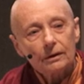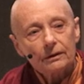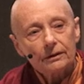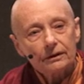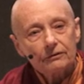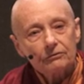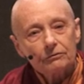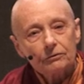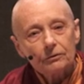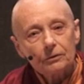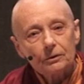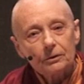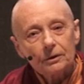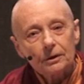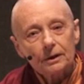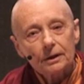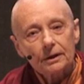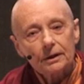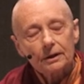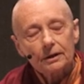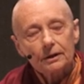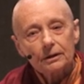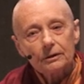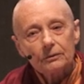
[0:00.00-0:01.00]
therefore,
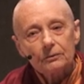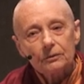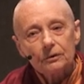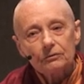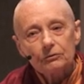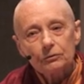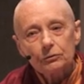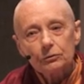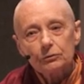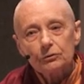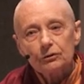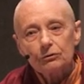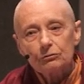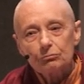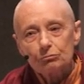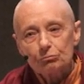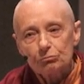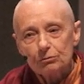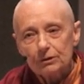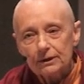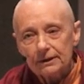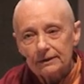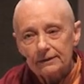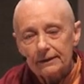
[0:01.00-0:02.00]
if you just
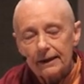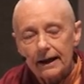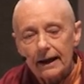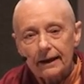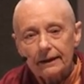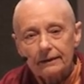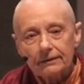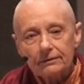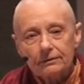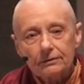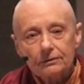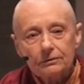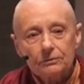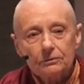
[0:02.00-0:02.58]
read that,